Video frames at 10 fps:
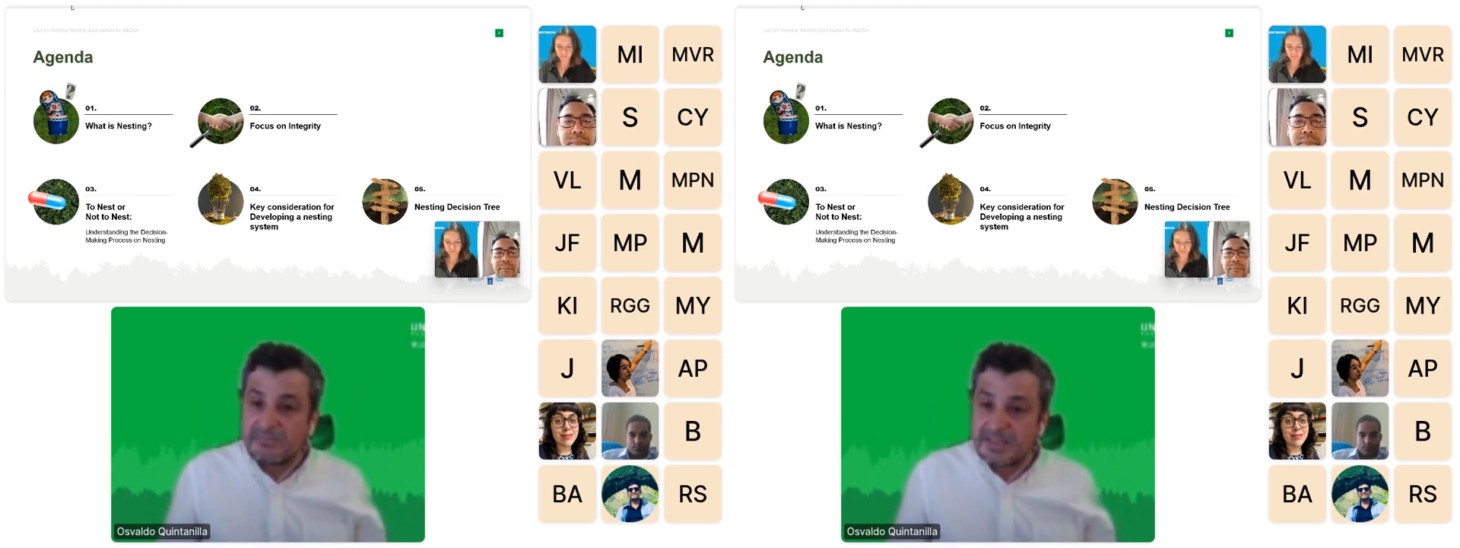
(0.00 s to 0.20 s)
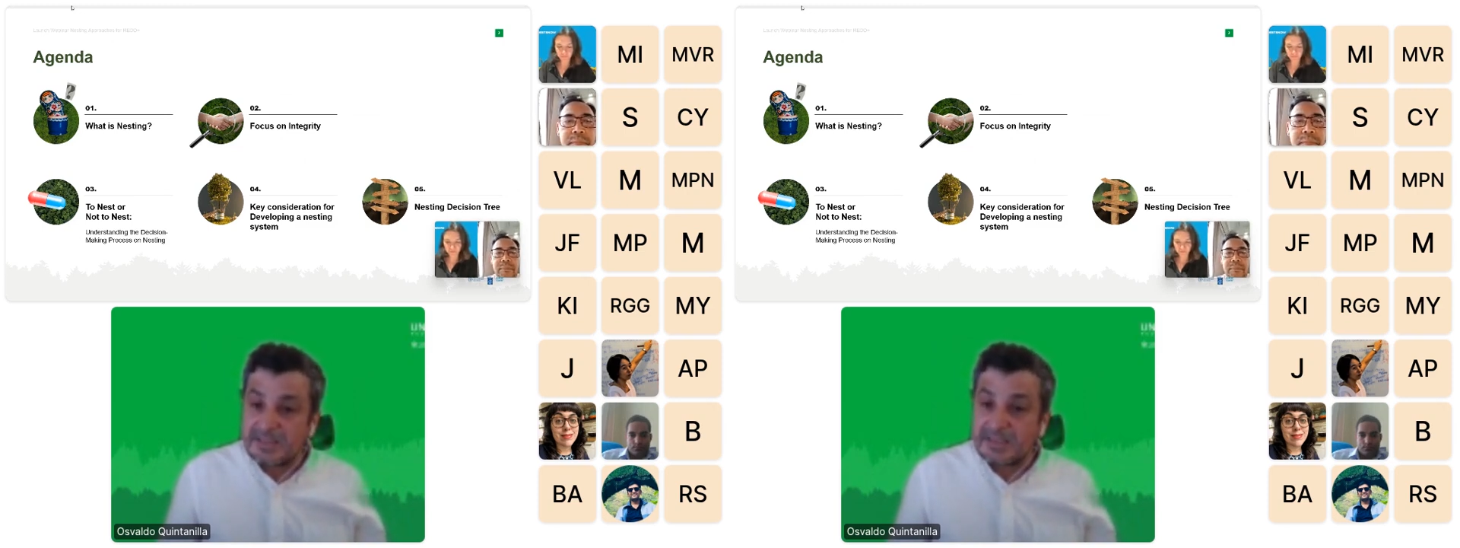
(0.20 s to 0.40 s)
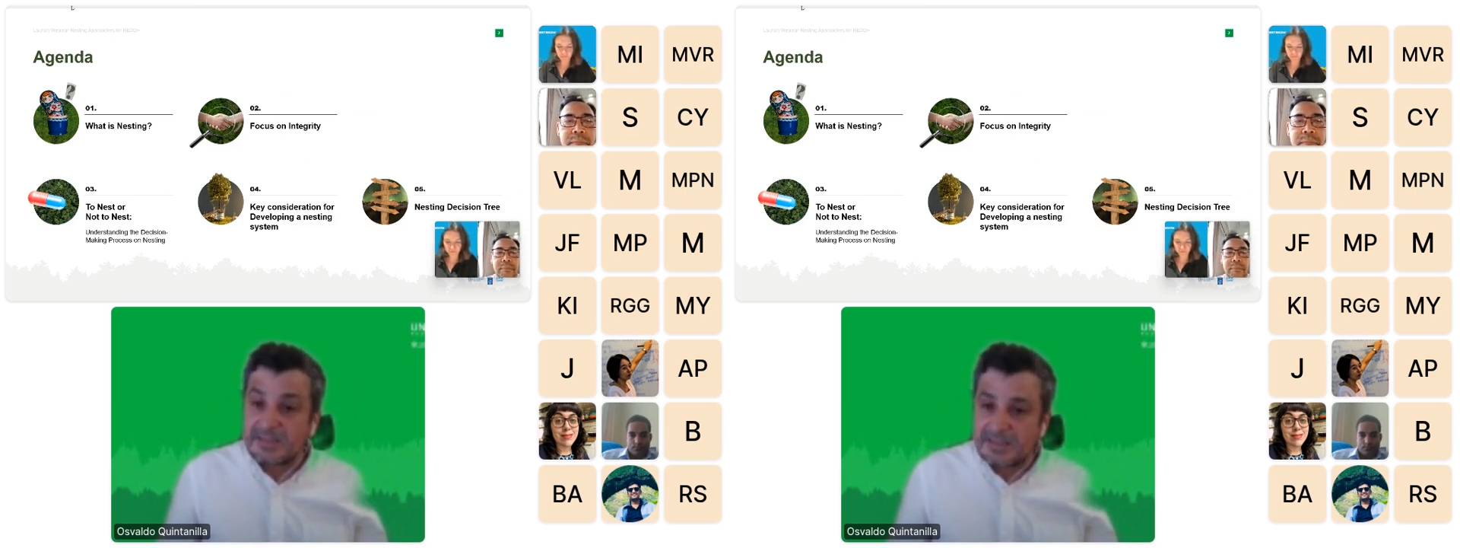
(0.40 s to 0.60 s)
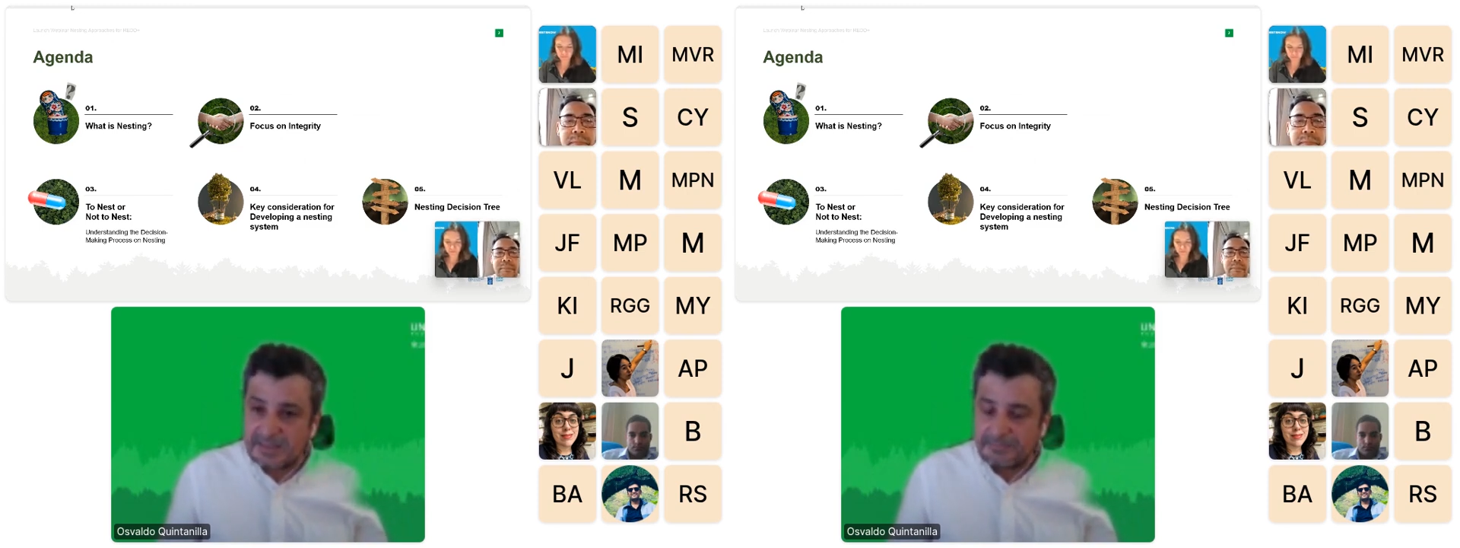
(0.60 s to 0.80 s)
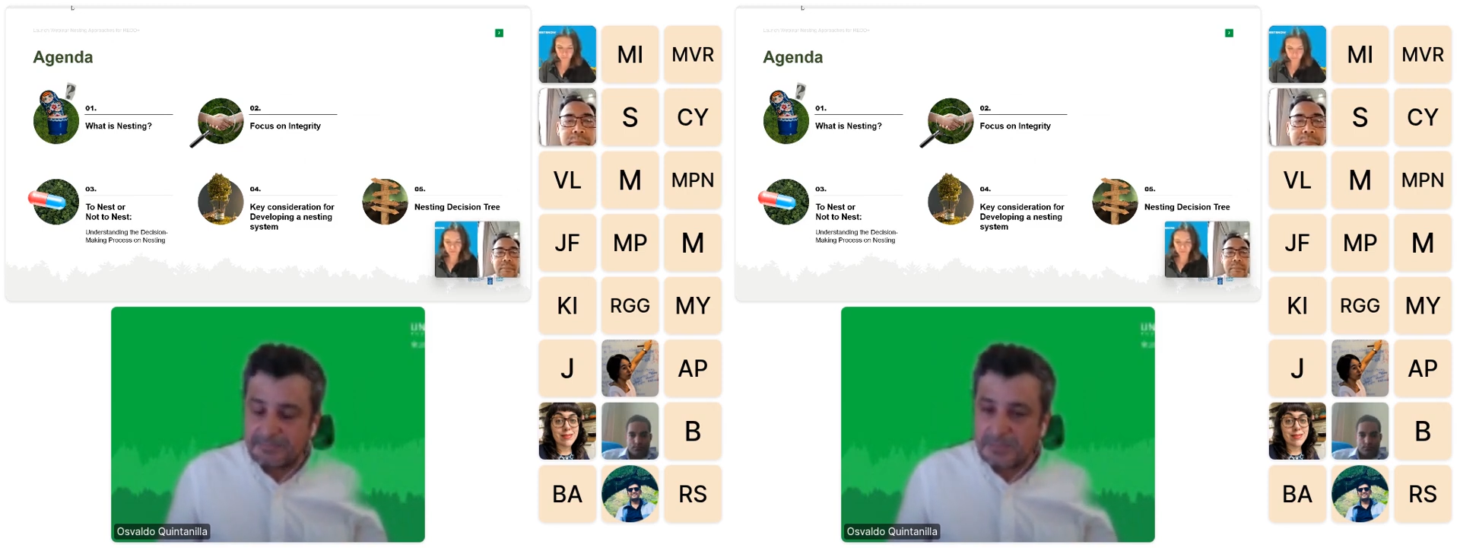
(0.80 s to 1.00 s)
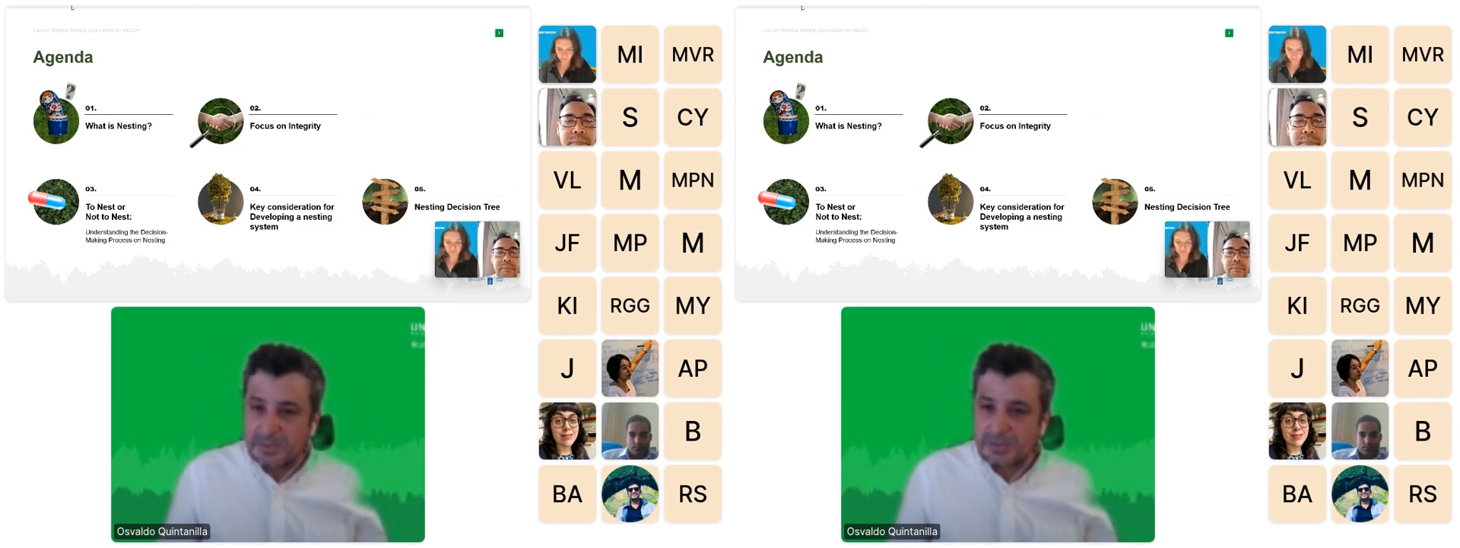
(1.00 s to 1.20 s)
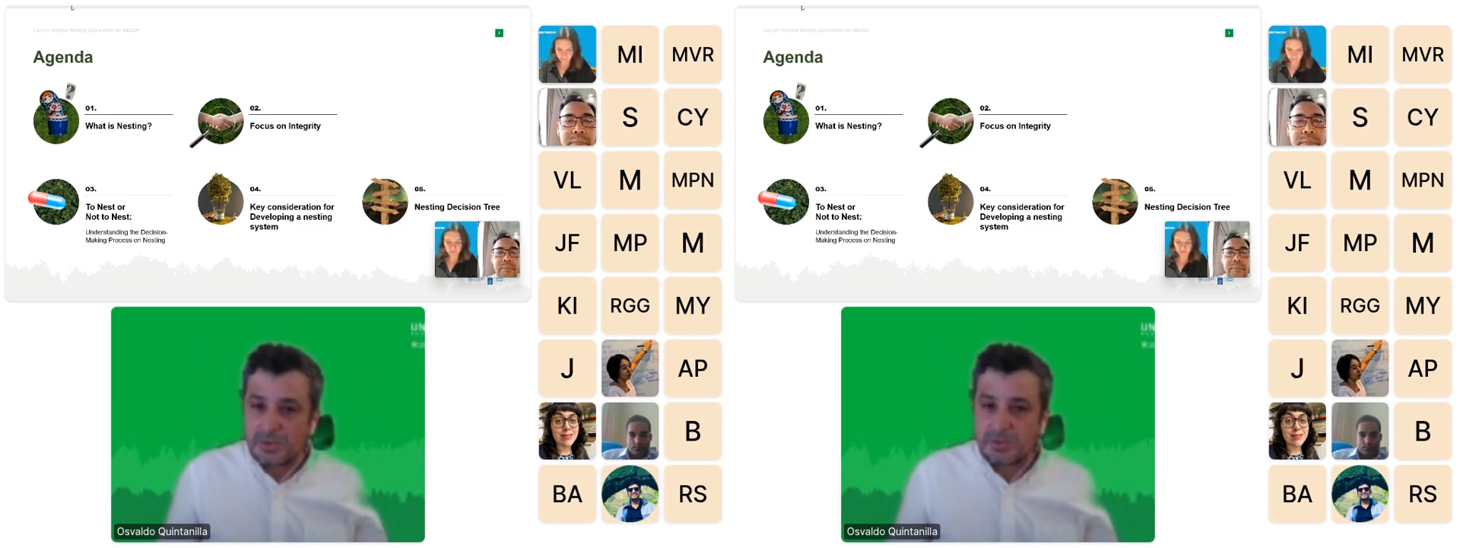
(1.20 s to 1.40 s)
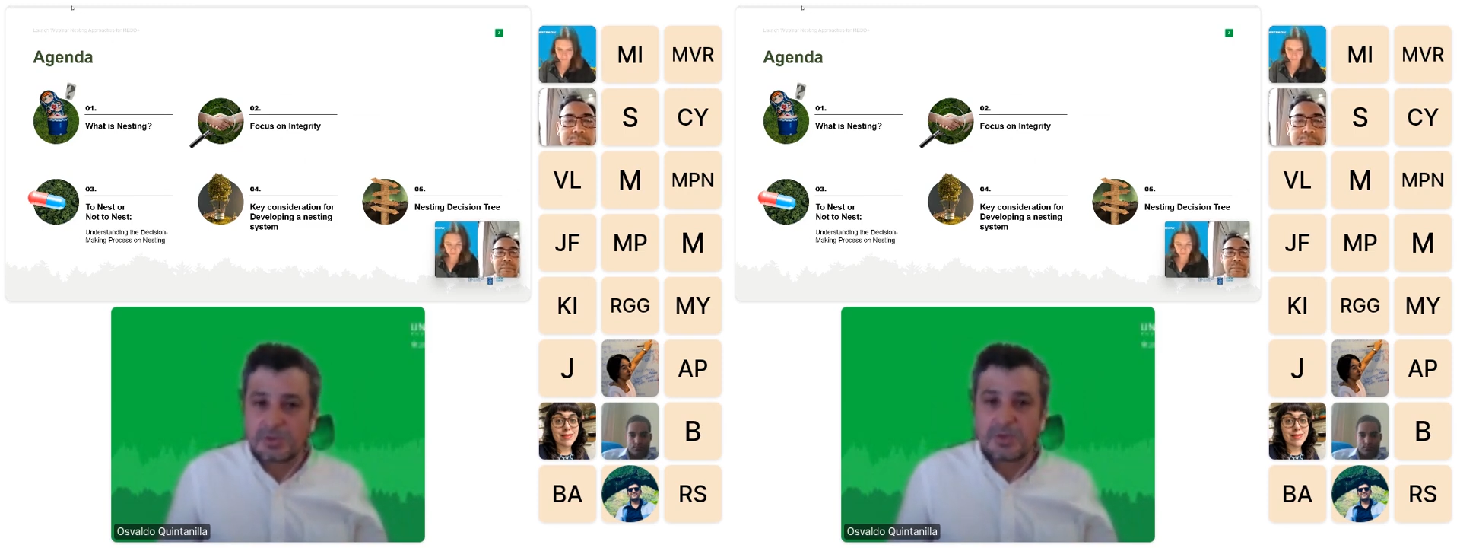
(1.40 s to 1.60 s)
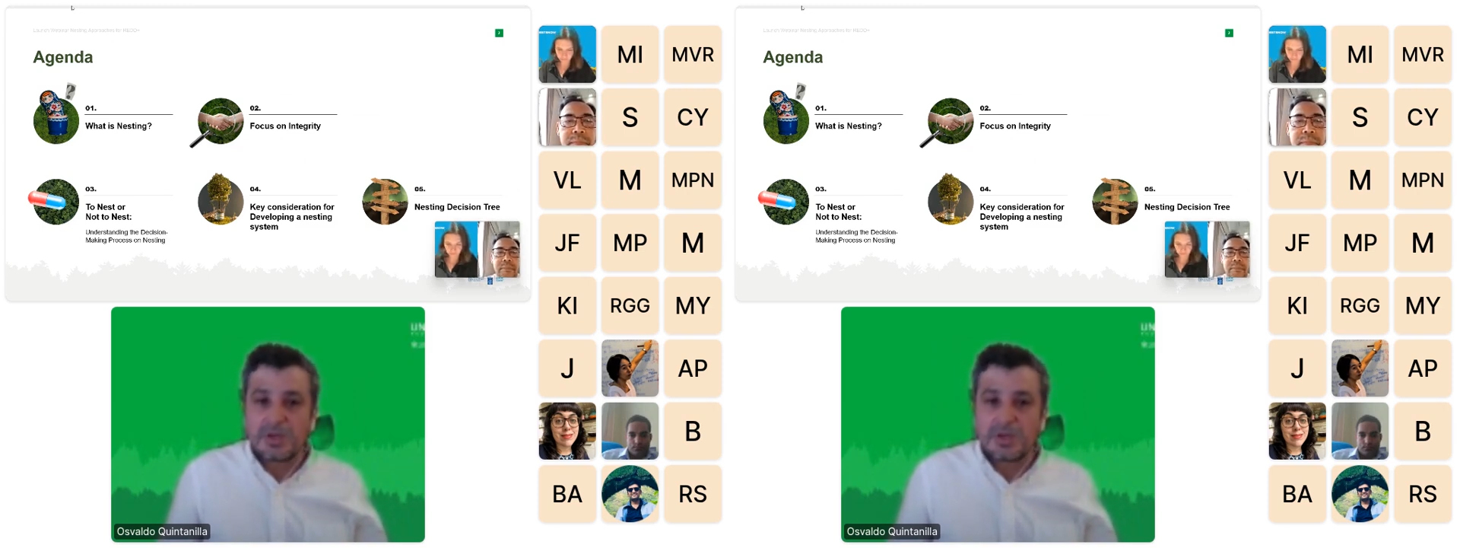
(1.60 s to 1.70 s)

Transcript: nesting system. So